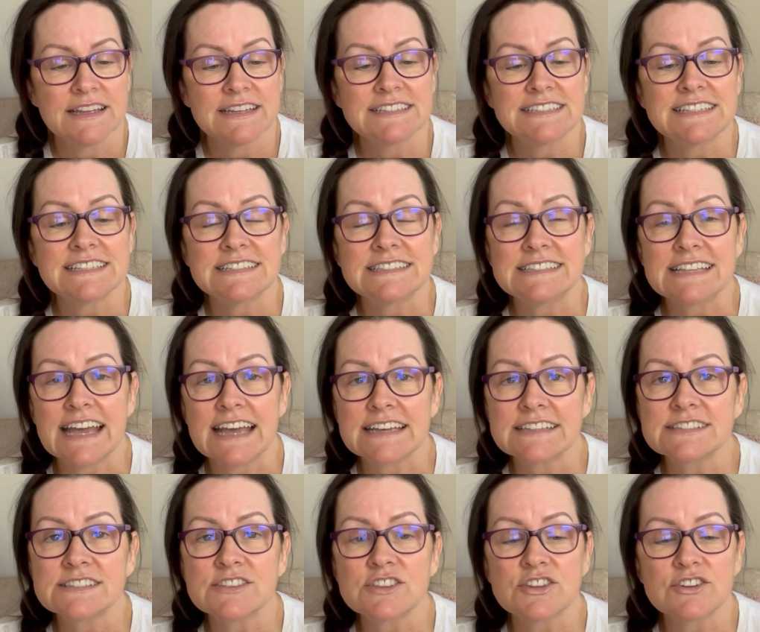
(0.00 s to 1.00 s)
to
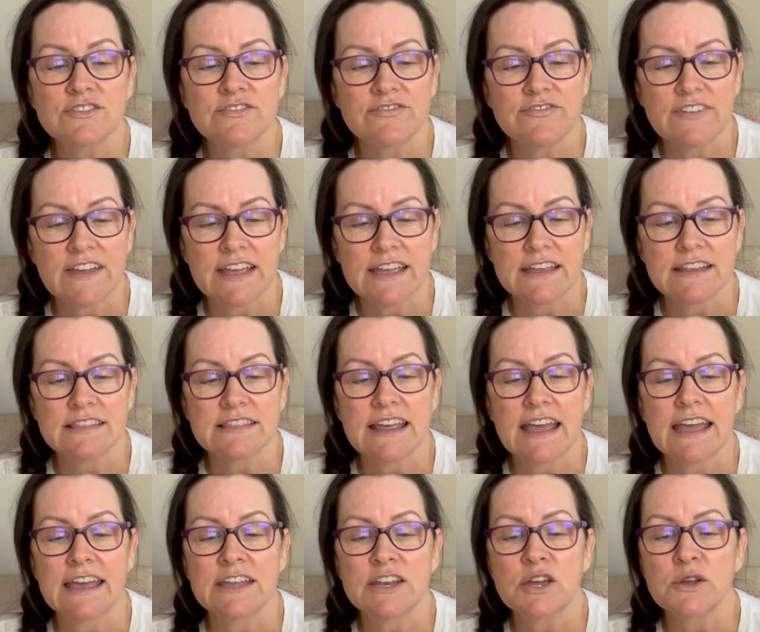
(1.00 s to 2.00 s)
test their faith
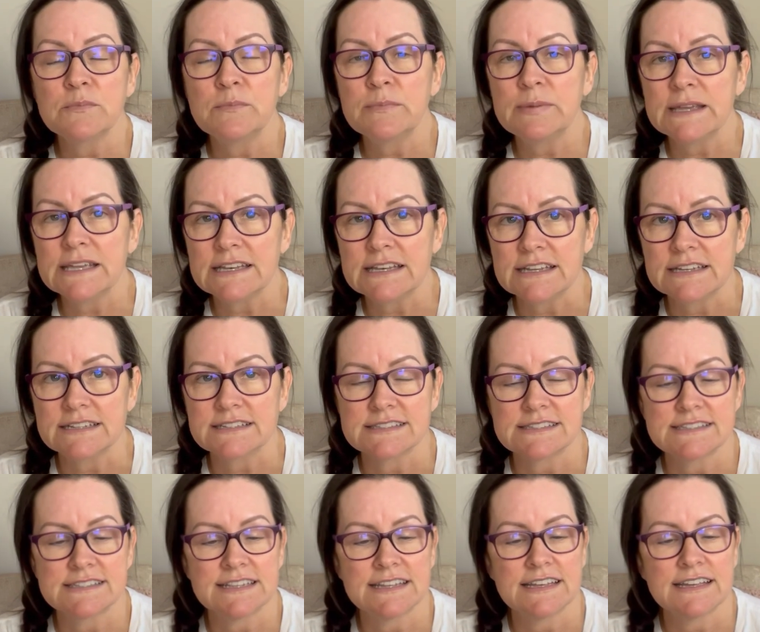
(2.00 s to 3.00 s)
and
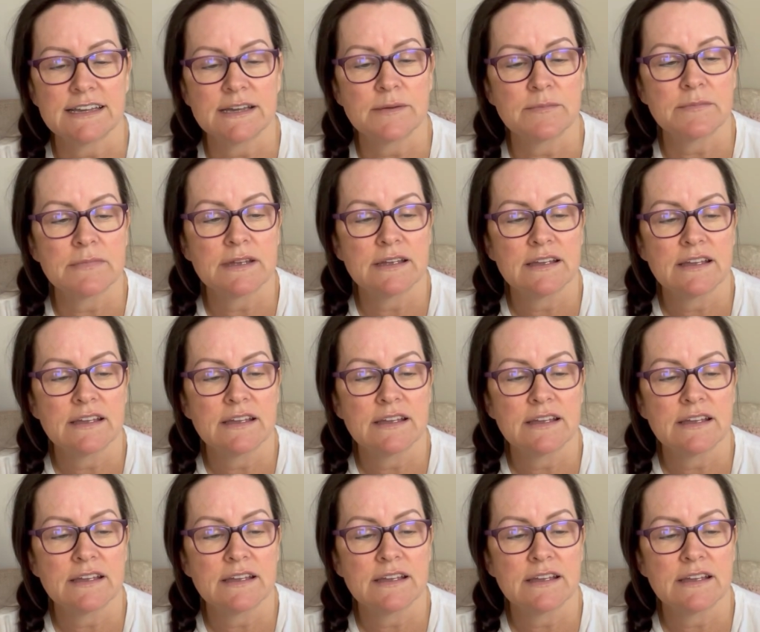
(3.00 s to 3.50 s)
obedience to Him.